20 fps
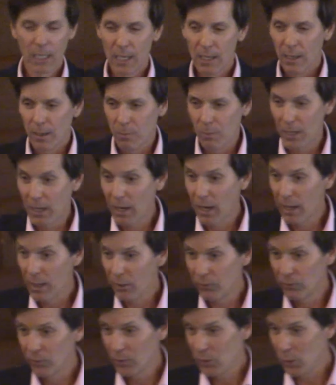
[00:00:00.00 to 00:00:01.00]
because
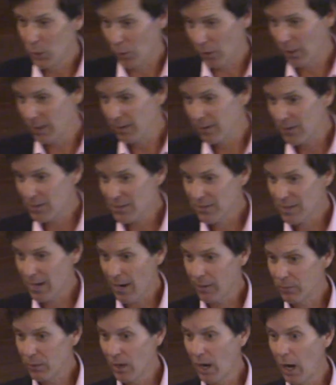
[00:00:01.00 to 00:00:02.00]
you're going to discover
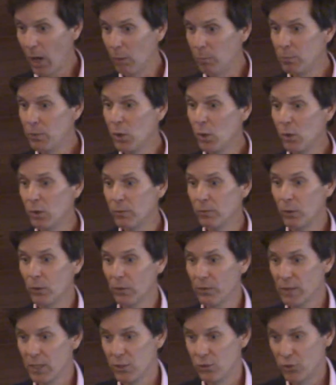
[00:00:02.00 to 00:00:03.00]
how beautiful the
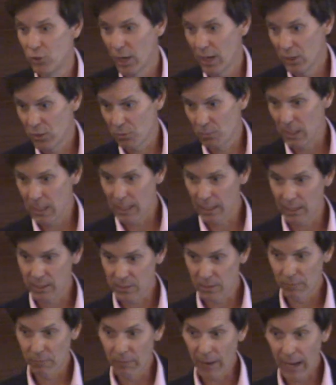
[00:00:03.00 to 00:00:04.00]
judgment is. In
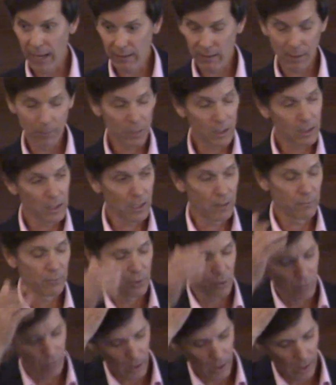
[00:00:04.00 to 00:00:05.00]
fact, I'm going to give you
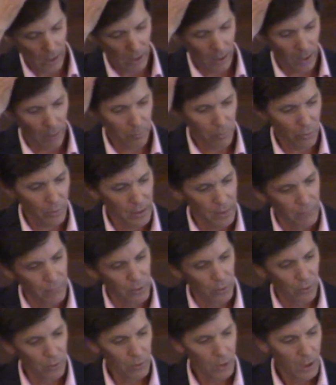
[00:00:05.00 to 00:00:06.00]
a, a preview.
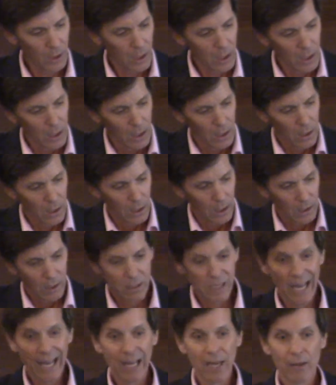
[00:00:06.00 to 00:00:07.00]

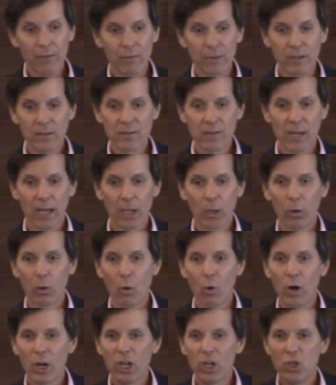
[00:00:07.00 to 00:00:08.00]
David said, Lord,
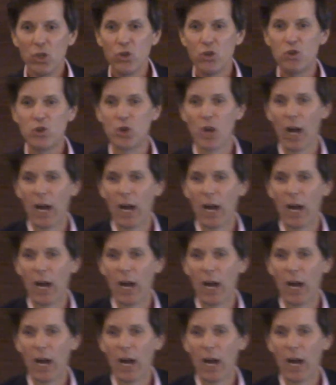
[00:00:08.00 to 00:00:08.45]
judge